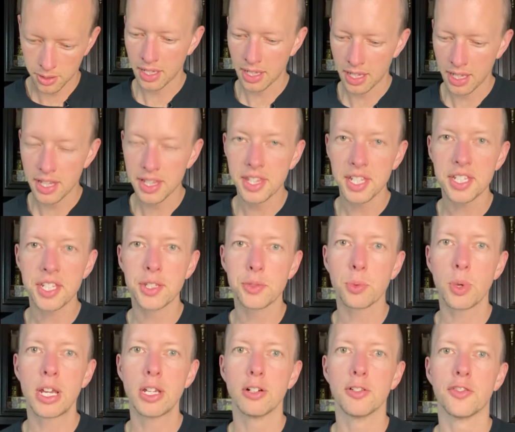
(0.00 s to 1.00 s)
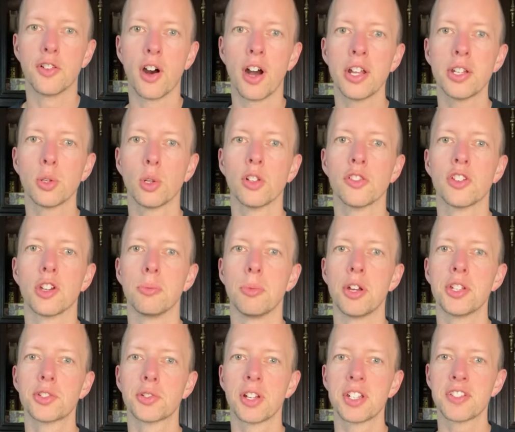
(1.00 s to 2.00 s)
This is where you'll find all of your most
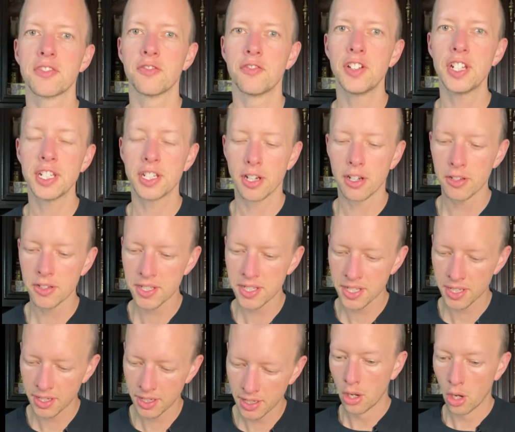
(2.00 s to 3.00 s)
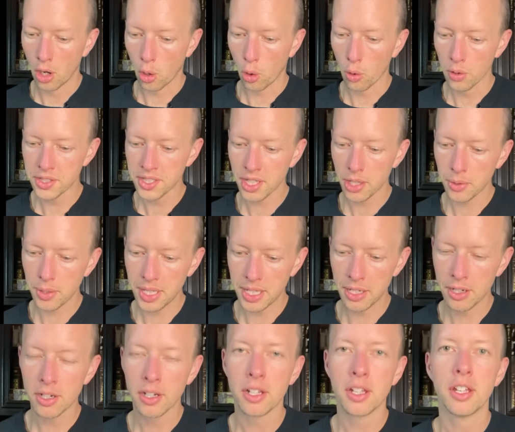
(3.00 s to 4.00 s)
recent videos. Also
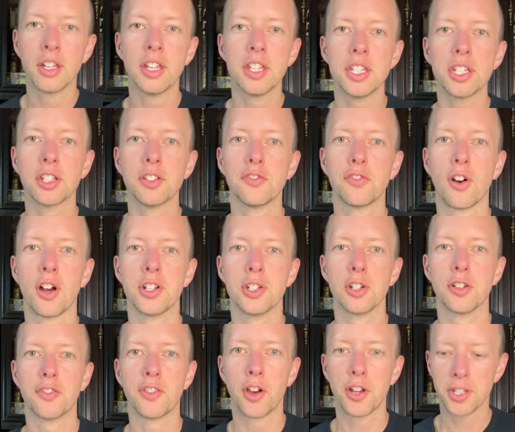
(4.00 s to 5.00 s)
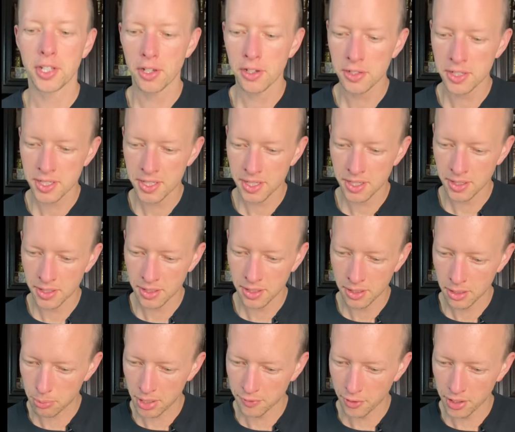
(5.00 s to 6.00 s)
here, you can find your photos,
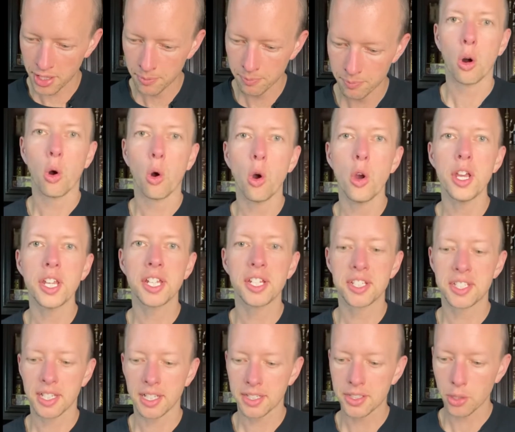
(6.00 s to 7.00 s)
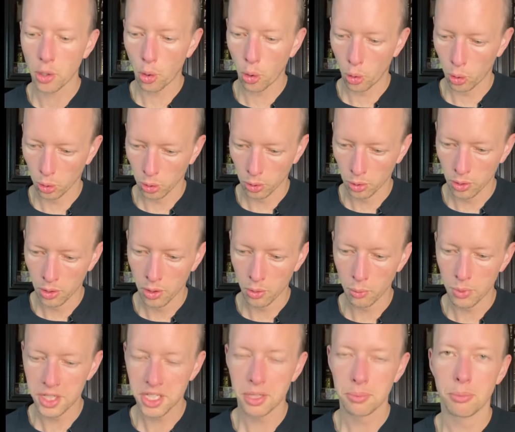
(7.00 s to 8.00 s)
or you can select all,
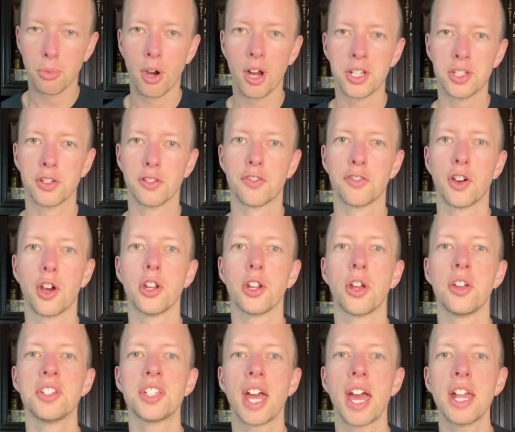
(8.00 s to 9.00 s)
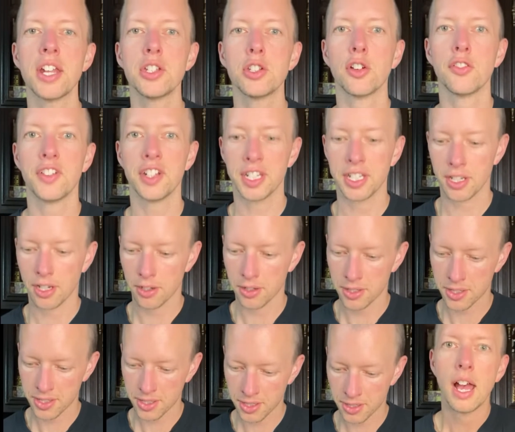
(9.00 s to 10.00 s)
which combines your photos and your
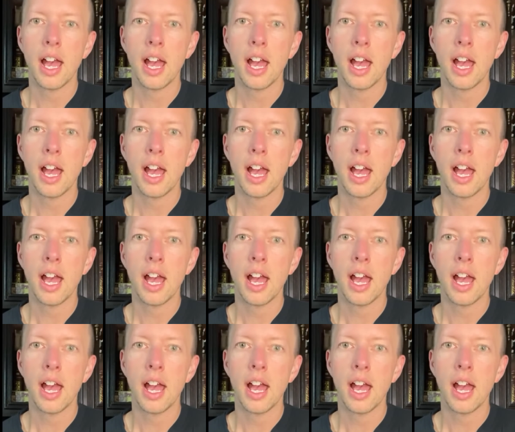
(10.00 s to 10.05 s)
videos.